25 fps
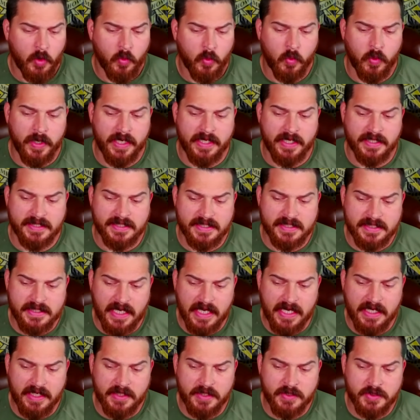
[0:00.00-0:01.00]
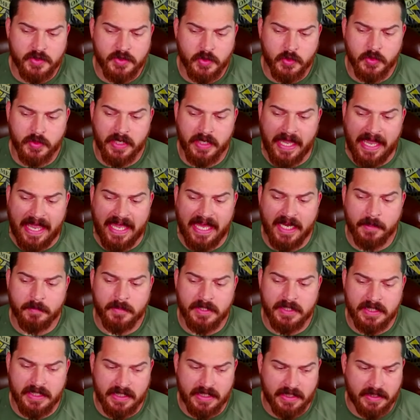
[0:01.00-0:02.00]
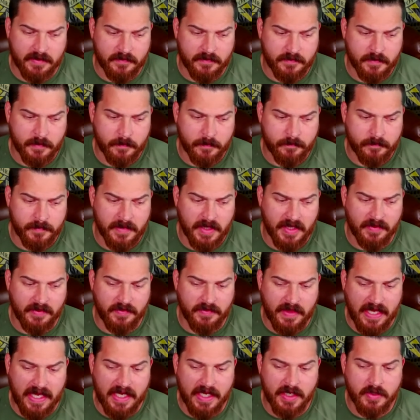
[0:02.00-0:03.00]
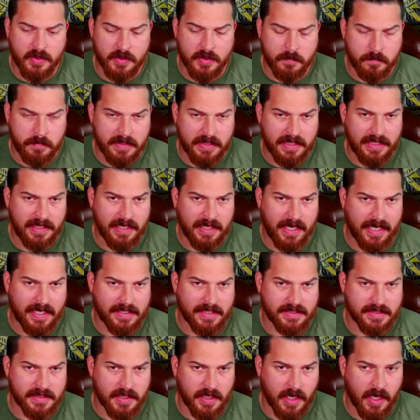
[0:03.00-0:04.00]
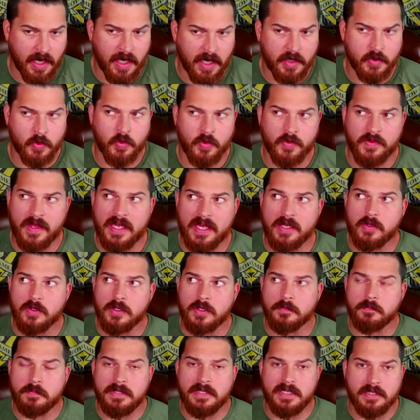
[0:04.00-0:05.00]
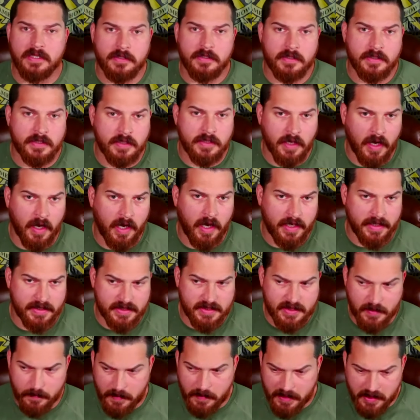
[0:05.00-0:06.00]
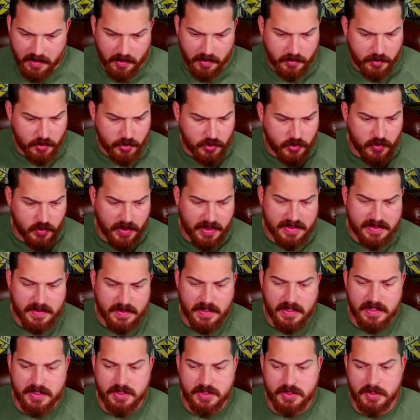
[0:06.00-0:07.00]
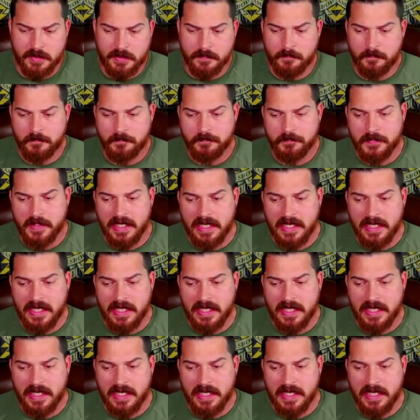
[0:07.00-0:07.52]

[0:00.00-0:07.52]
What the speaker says: When Satan told Adam and Eve that they could be as God, or they could be gods, depending on your translation,